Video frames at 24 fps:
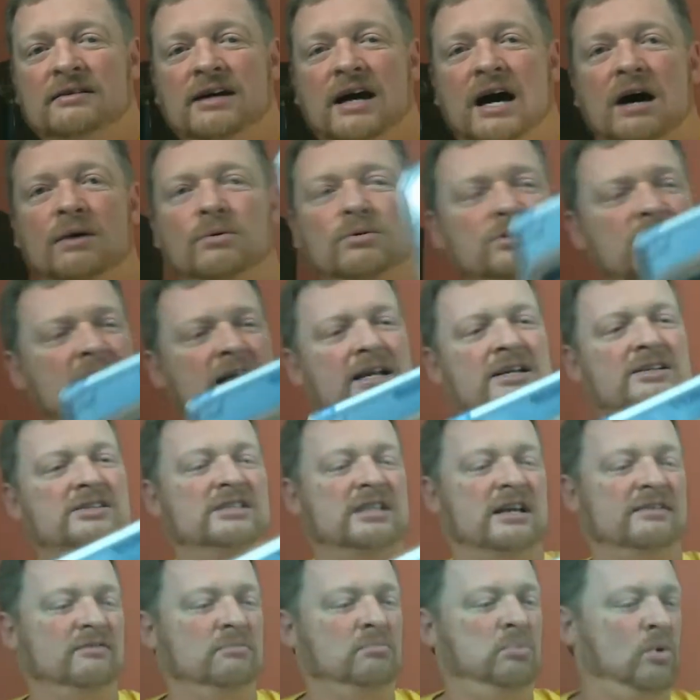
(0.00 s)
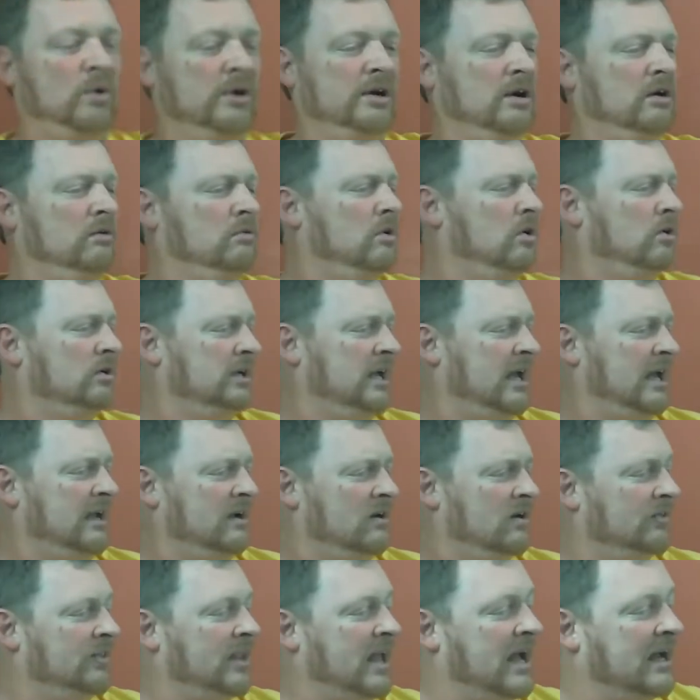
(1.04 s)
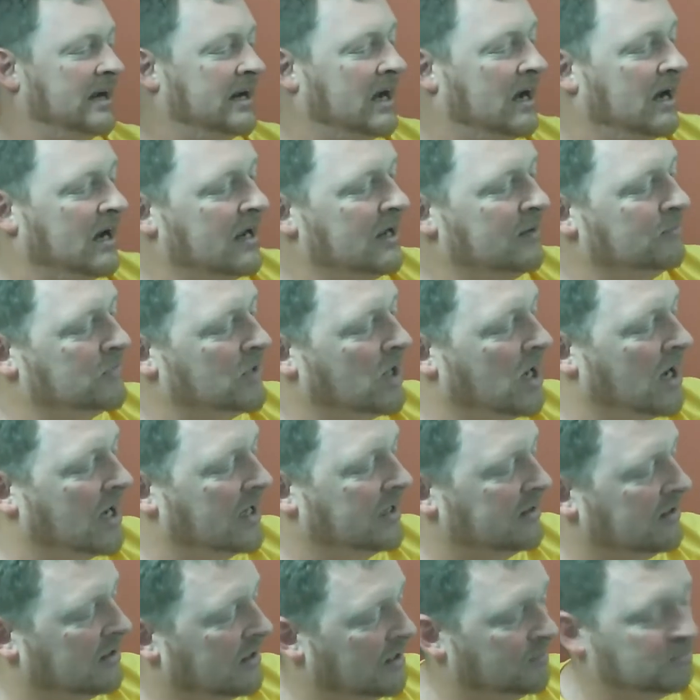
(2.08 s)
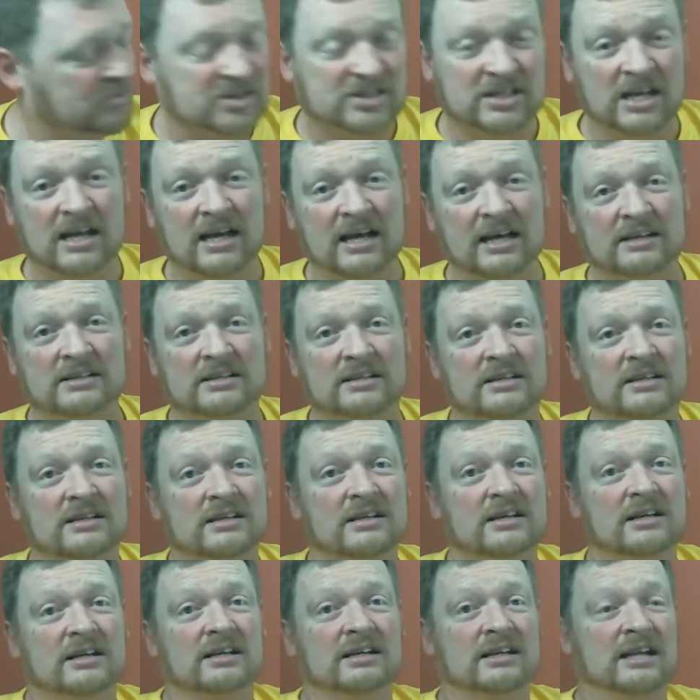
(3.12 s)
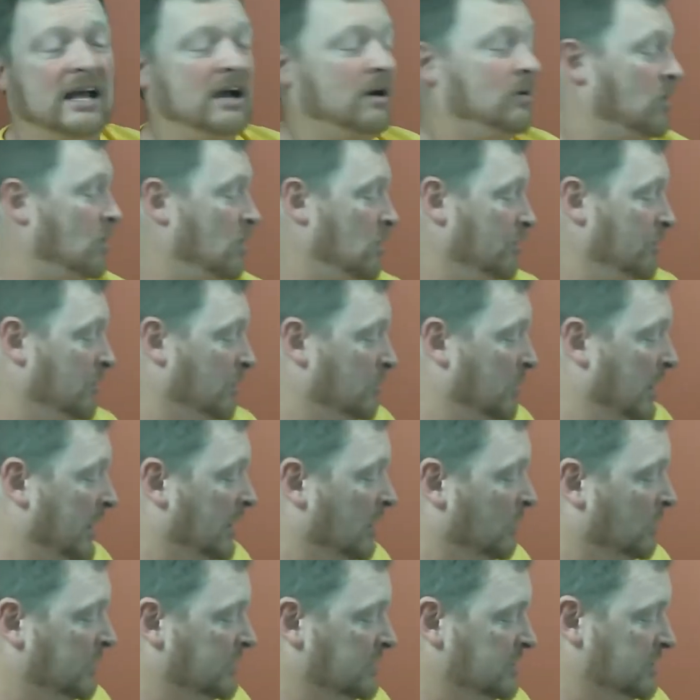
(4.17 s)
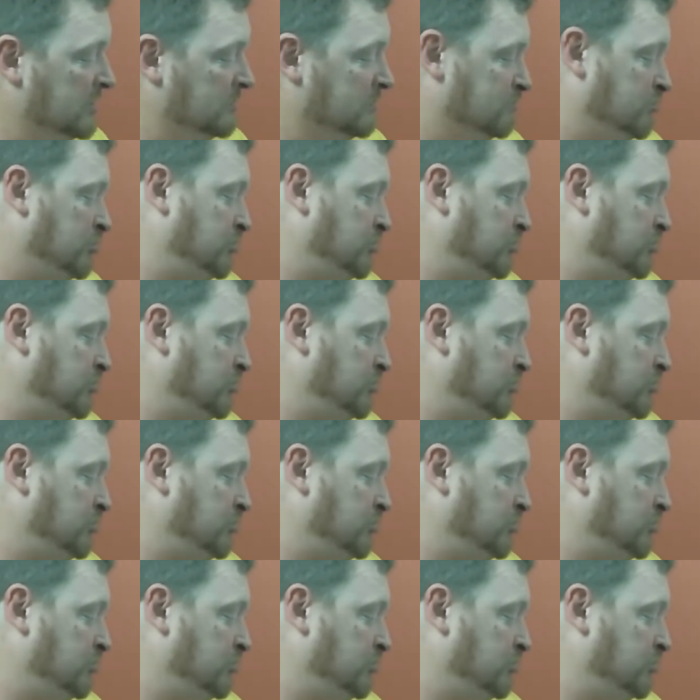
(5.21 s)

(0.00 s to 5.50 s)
I will take a 7.0 all day on that. I am not upset. Now, are there better ones?